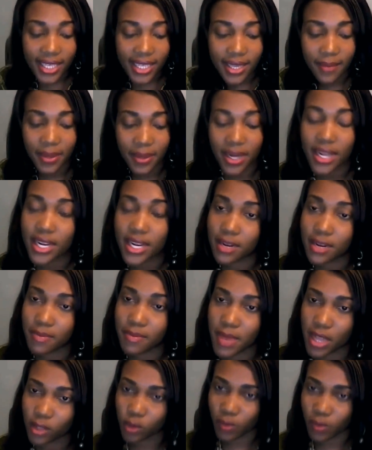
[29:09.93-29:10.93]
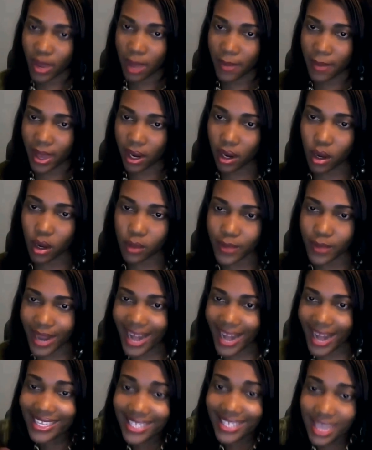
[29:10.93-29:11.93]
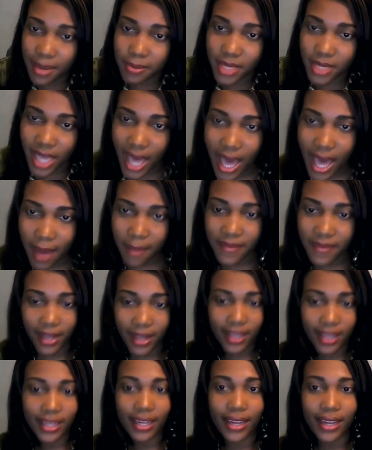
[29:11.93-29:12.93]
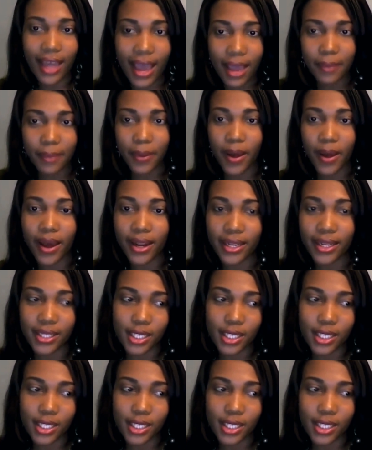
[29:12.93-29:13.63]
I'm gonna need men to buy my clothes, but at the same time, I'm not gonna lie about it.